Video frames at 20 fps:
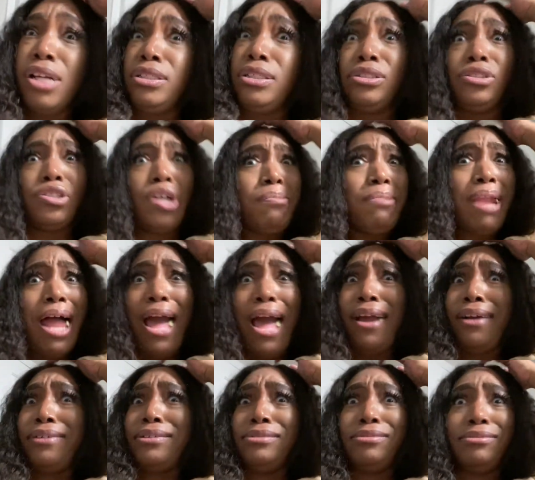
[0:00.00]
So I'm
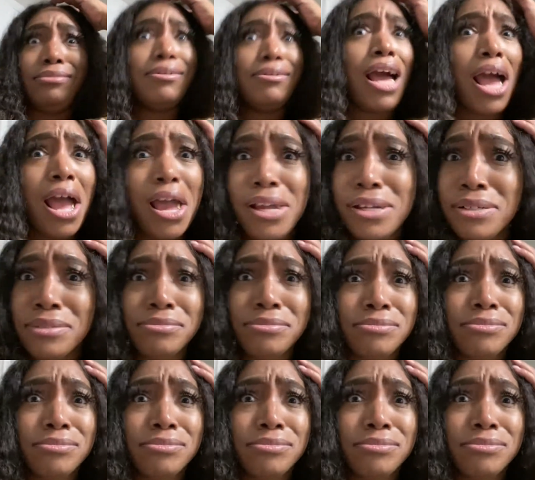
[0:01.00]
like, okay,